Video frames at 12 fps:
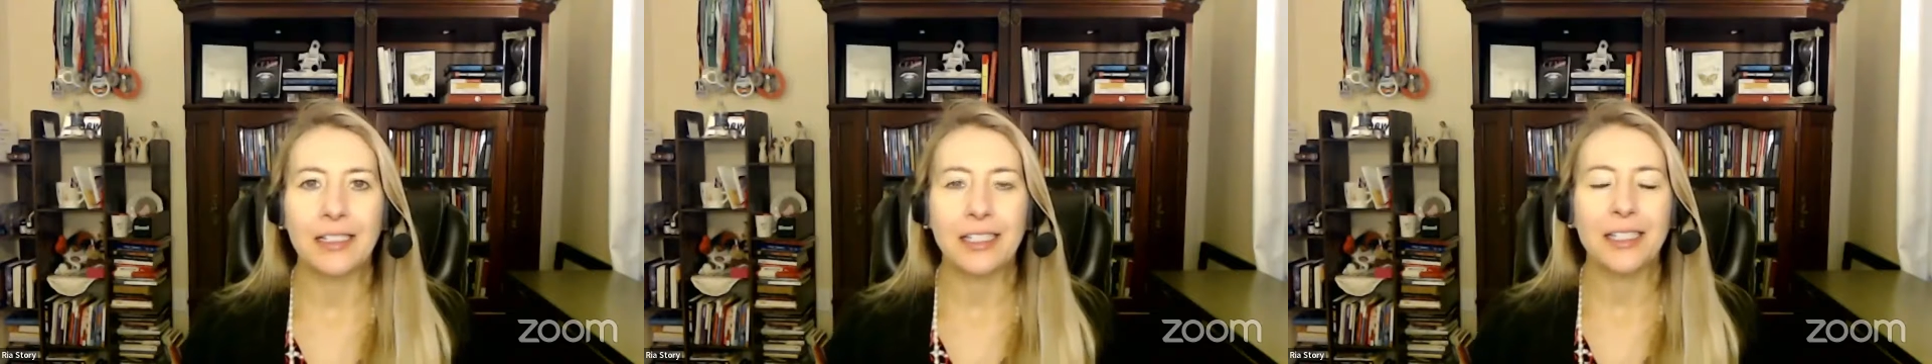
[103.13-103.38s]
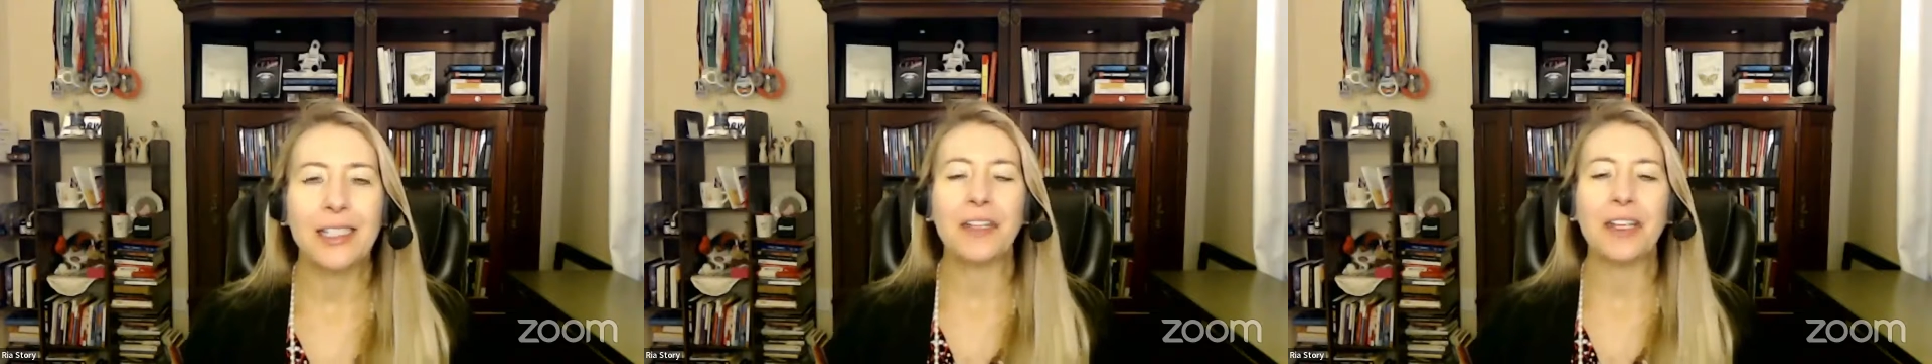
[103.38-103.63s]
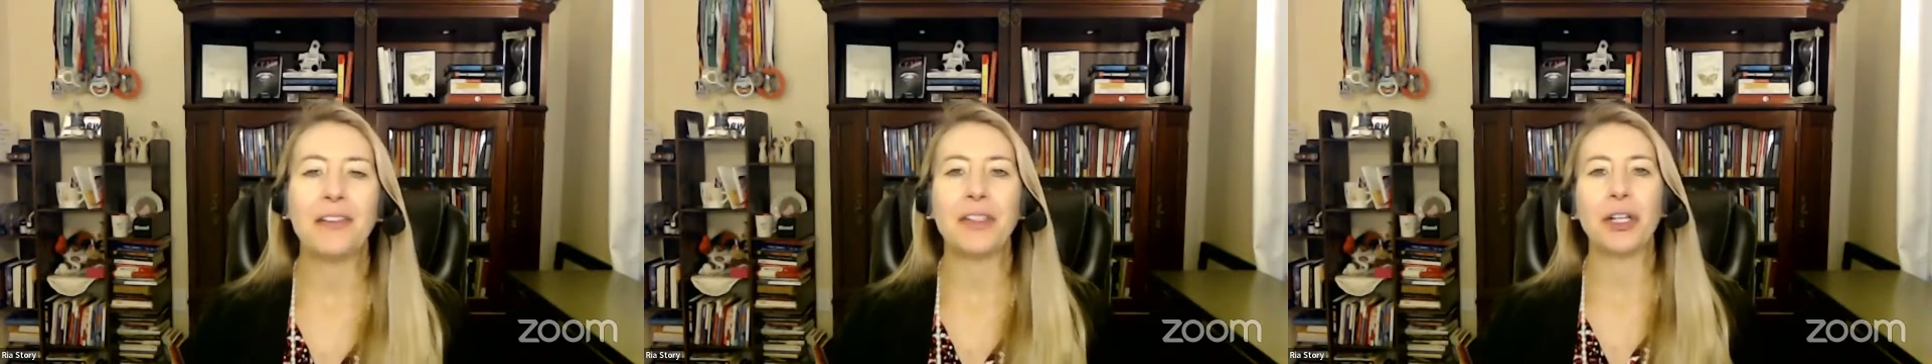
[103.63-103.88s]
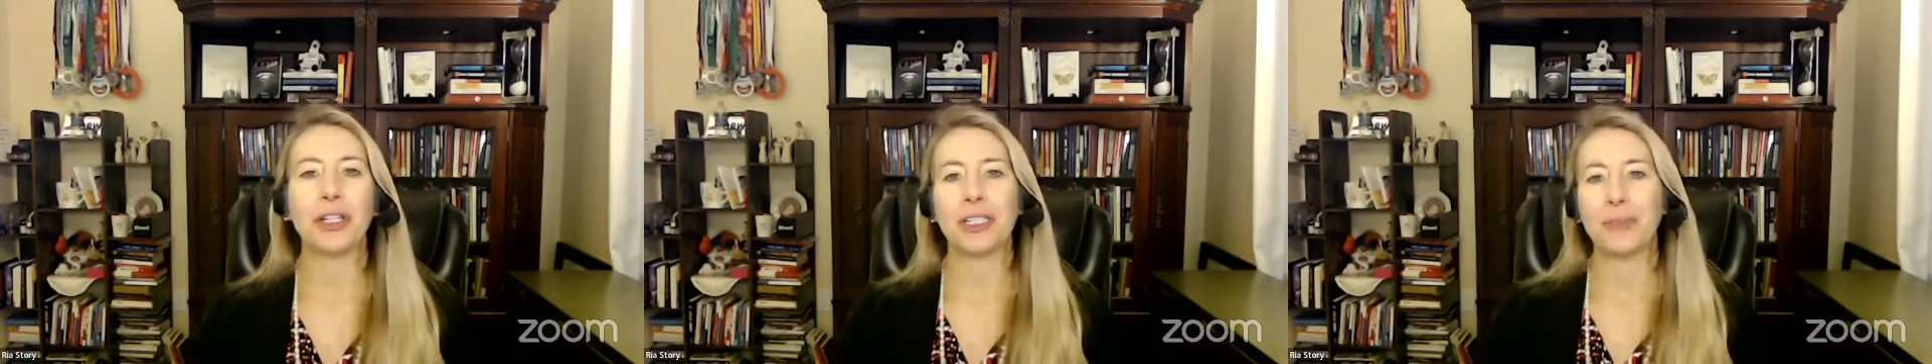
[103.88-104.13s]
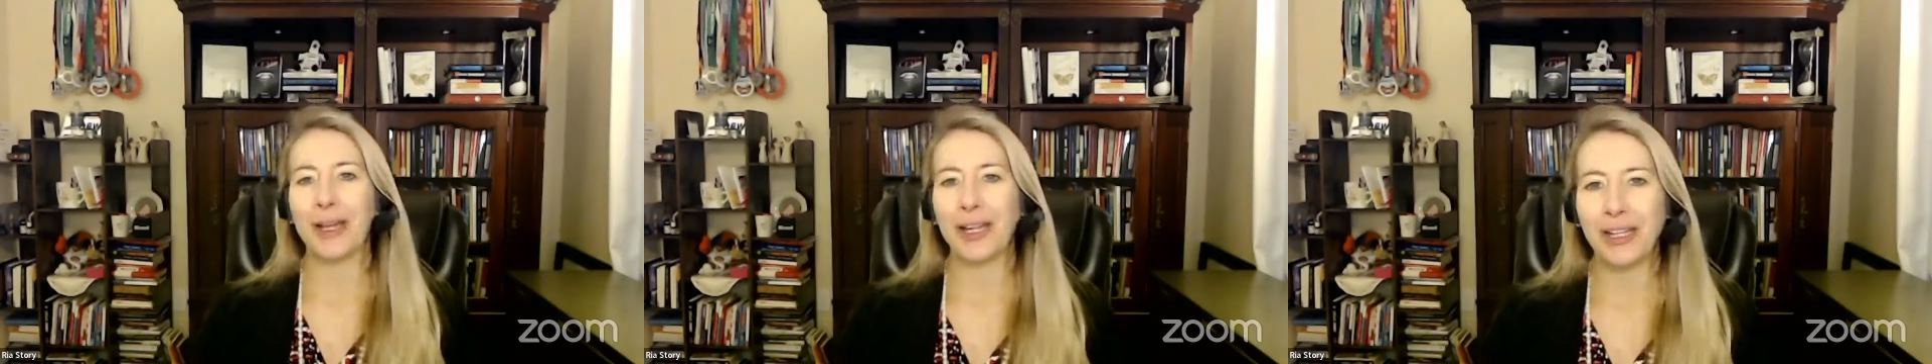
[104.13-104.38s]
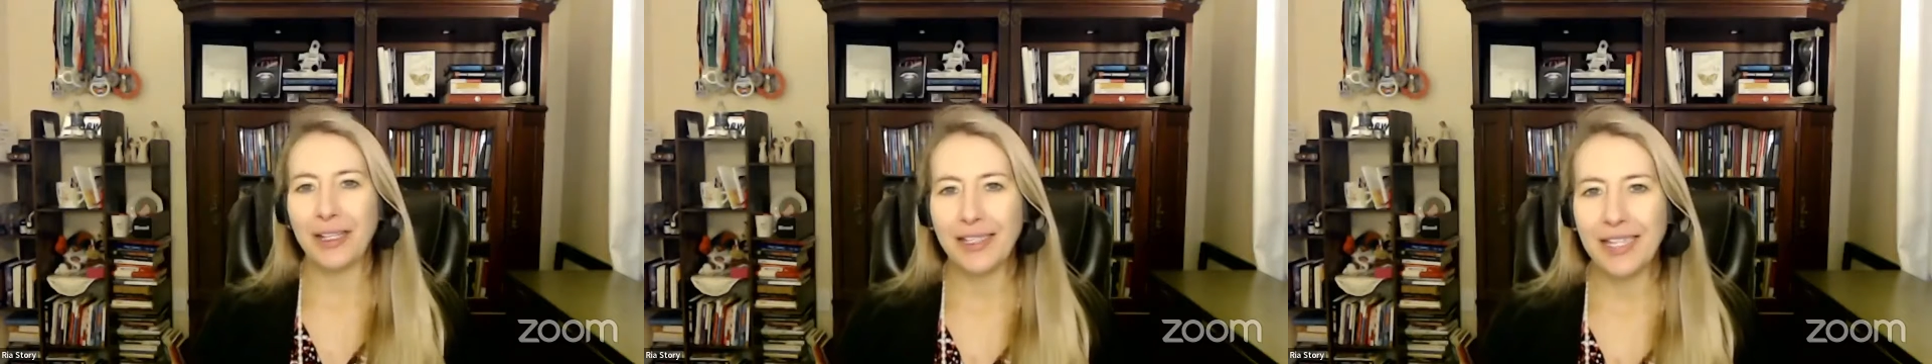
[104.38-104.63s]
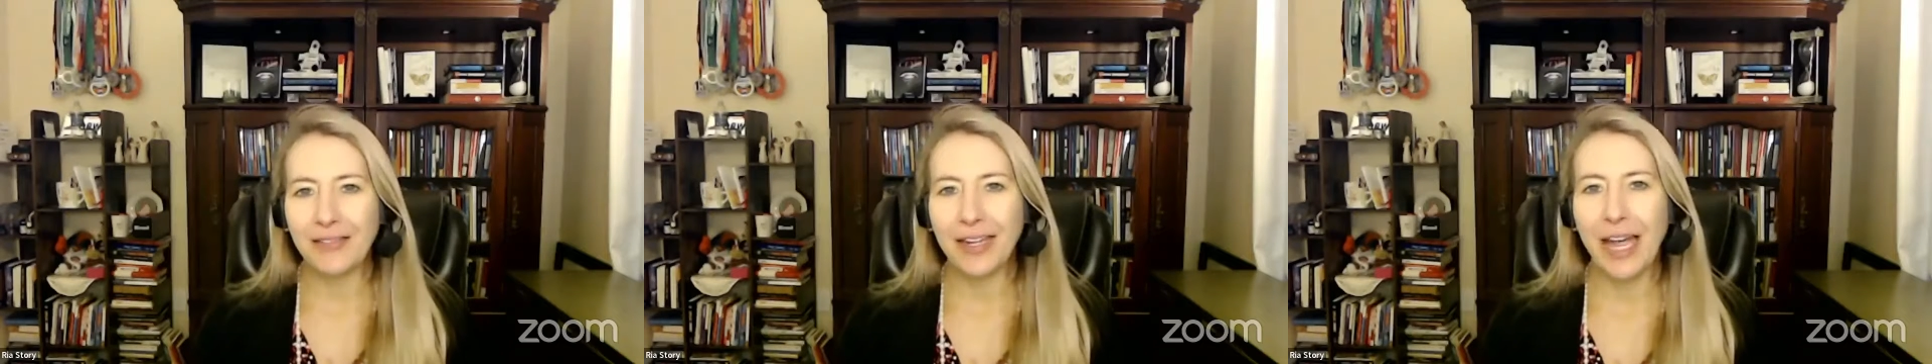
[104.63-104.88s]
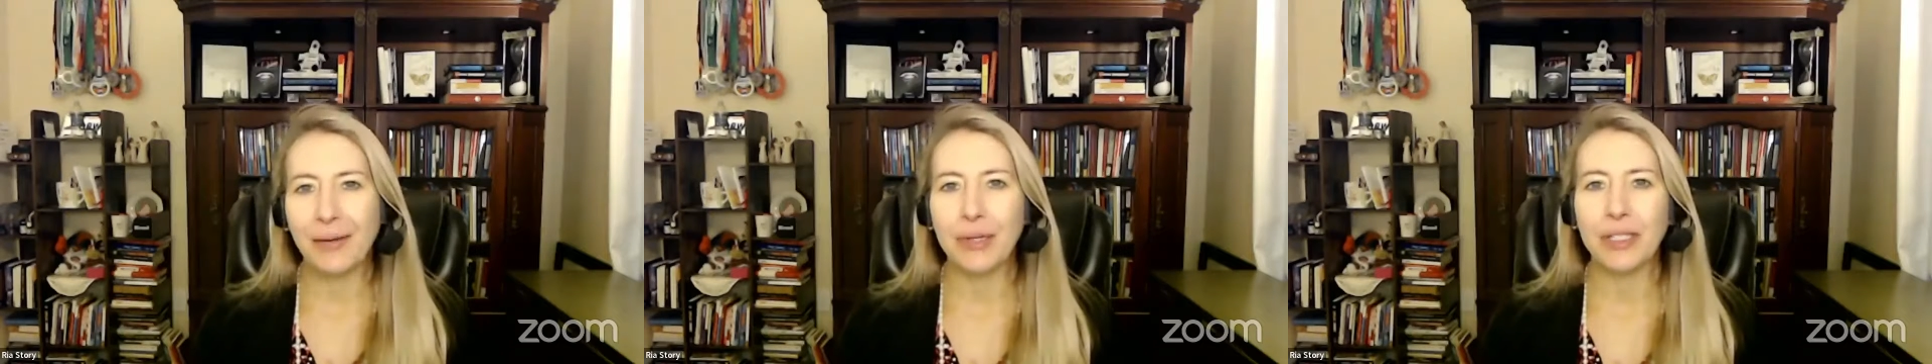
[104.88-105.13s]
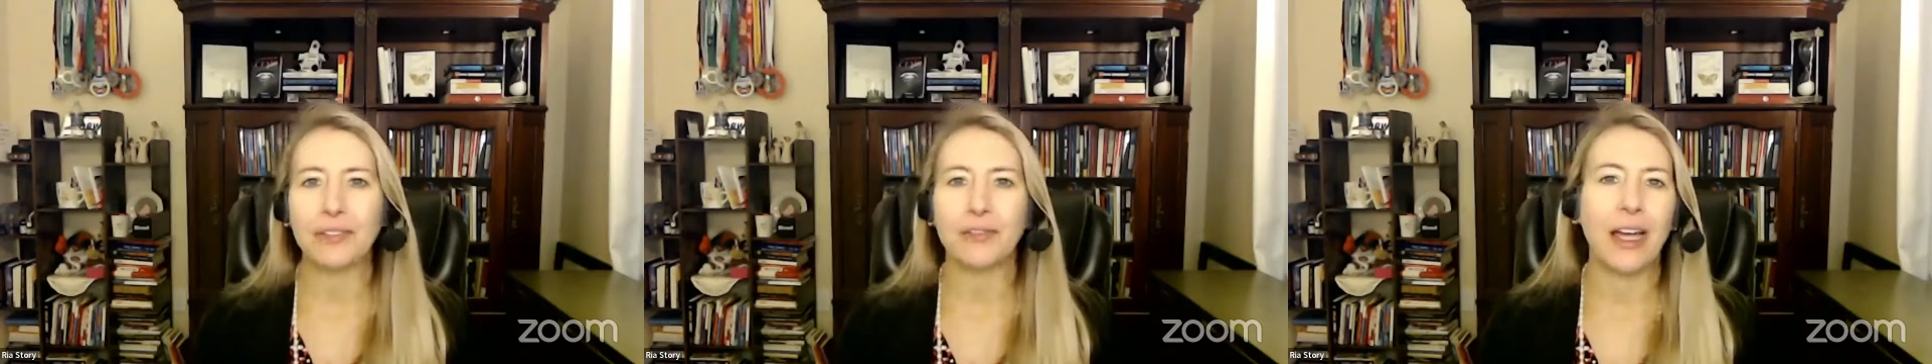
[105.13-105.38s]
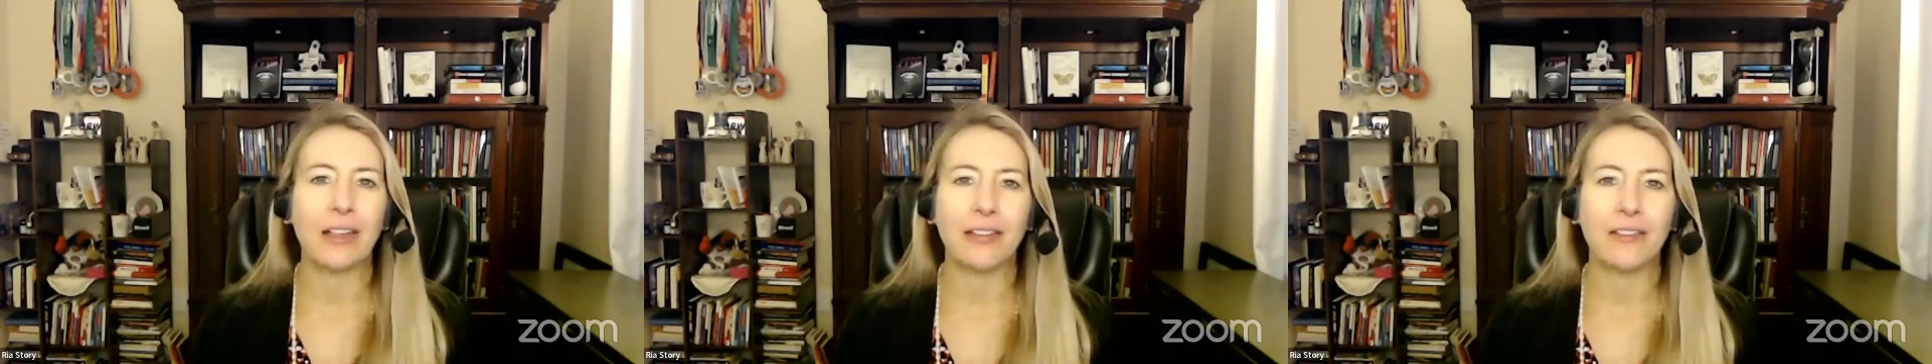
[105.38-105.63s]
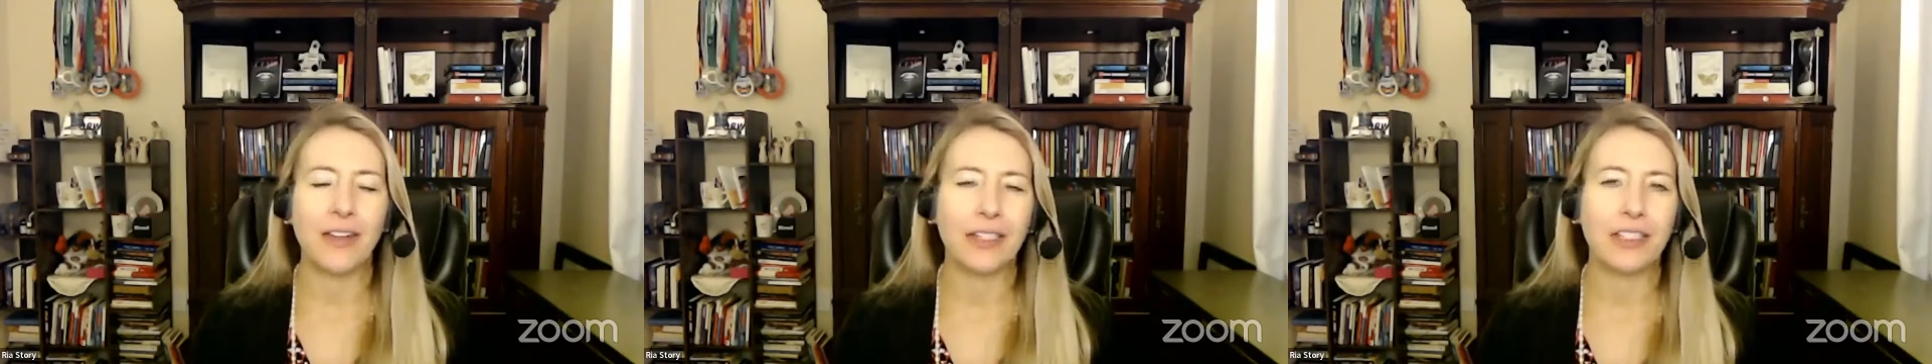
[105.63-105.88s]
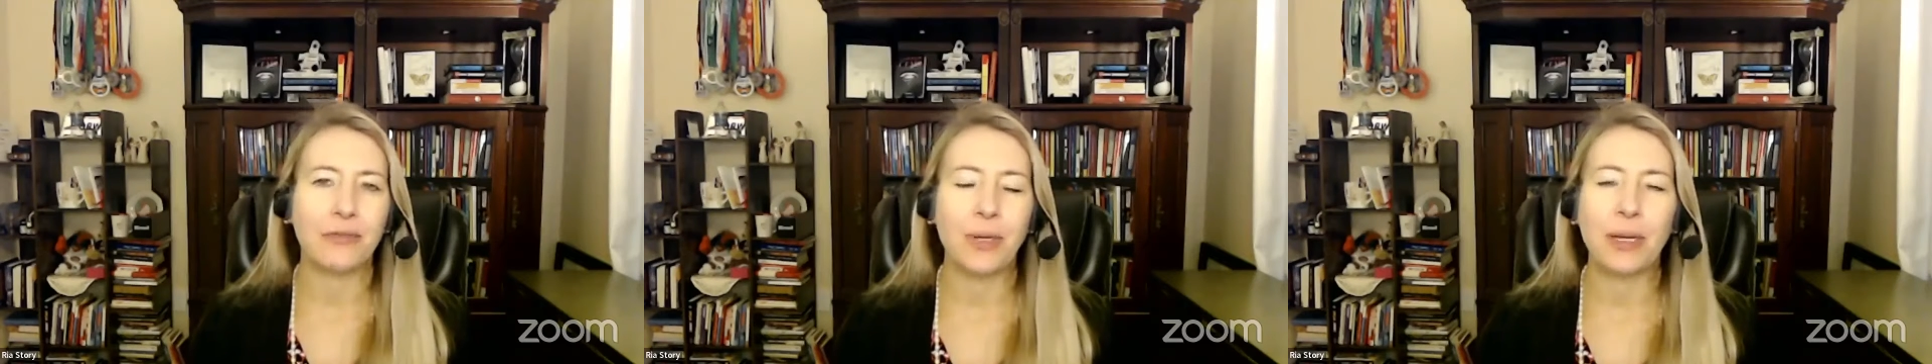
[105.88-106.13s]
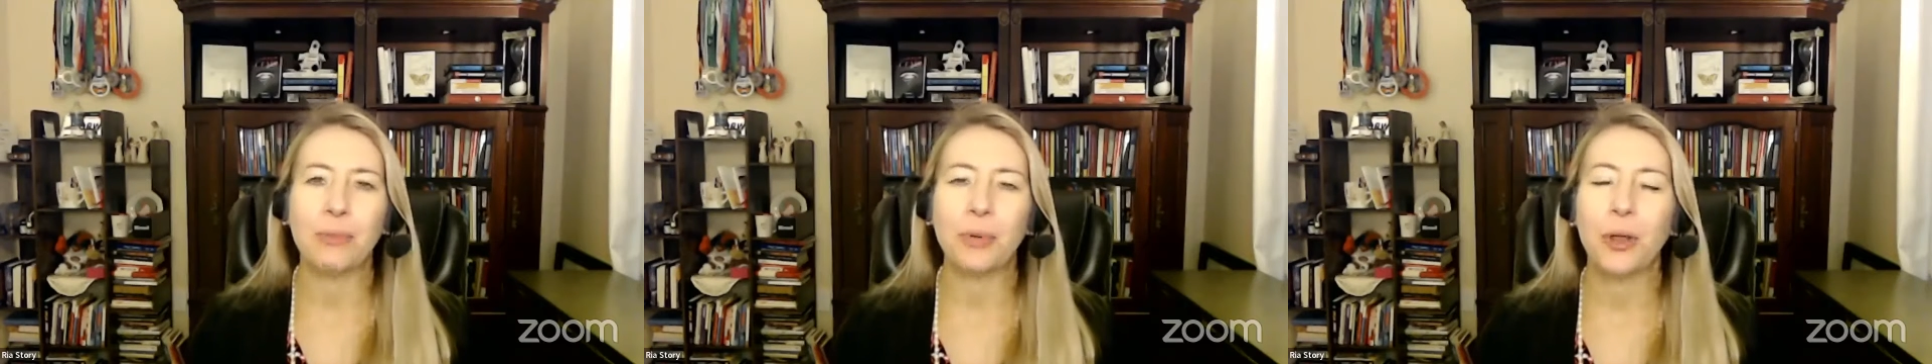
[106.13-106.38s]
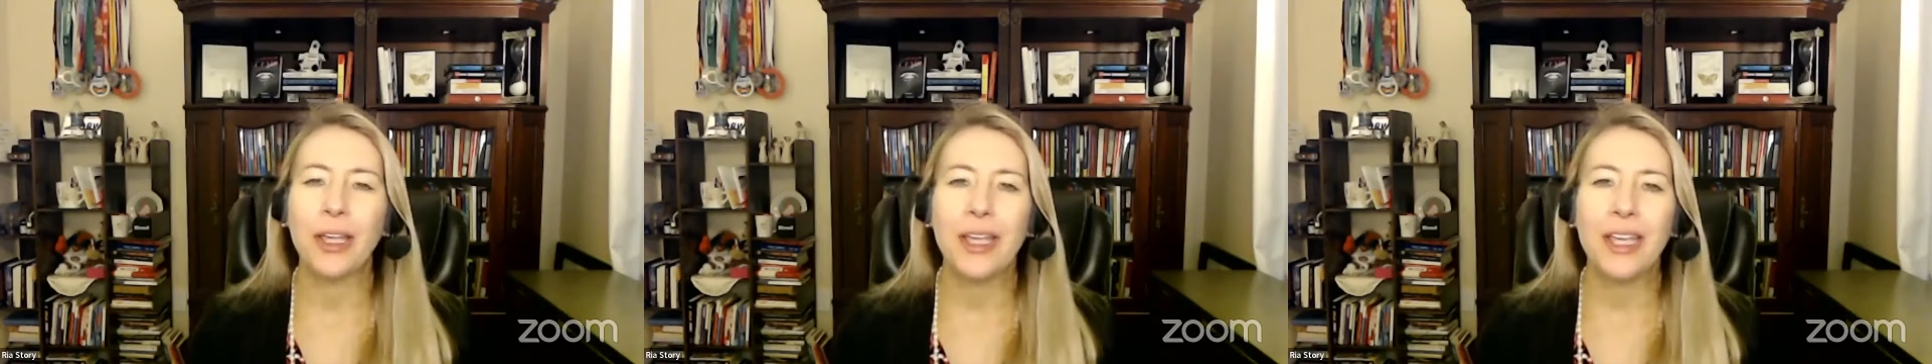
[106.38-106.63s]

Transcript: Stephen Covey talks about it in the 7 Habits of Highly Effective People.